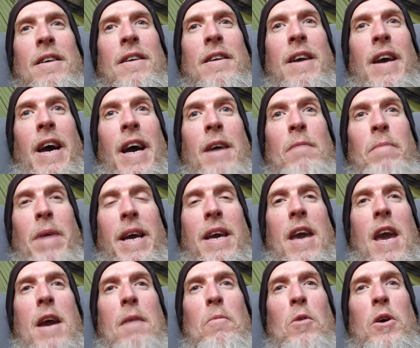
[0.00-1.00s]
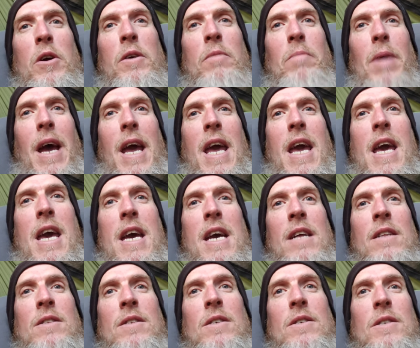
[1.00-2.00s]
yeah, I had my camera in my
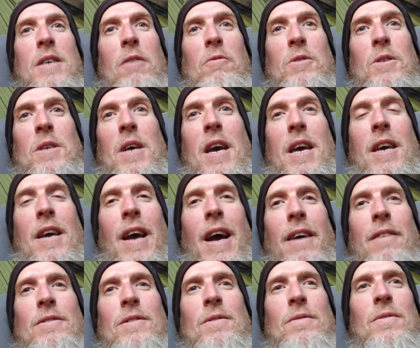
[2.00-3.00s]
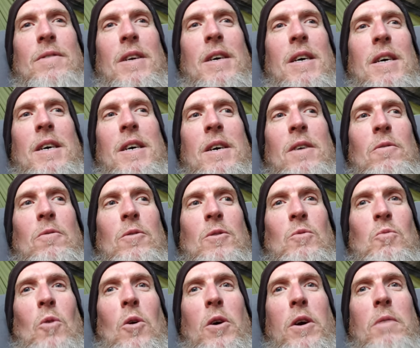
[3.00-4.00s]
hands because I was taking I was
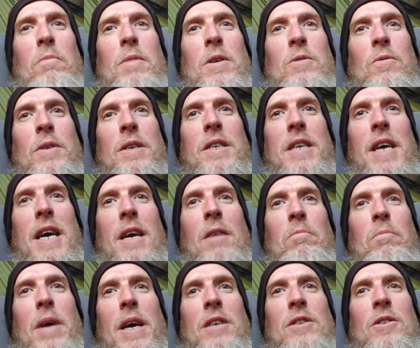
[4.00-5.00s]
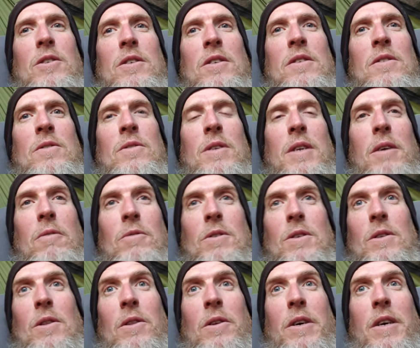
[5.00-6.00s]
was walking between taking pictures, and I
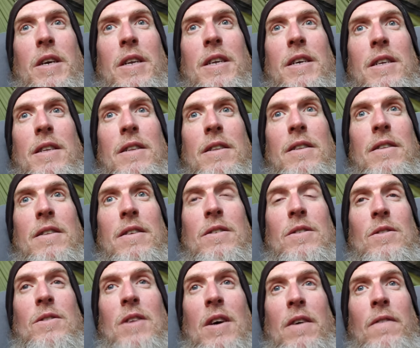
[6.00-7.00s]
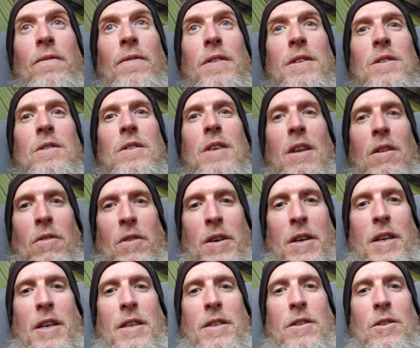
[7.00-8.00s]
was looking at the stuff instead of
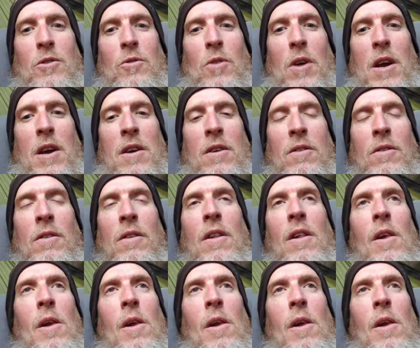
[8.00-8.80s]
looking at the trail.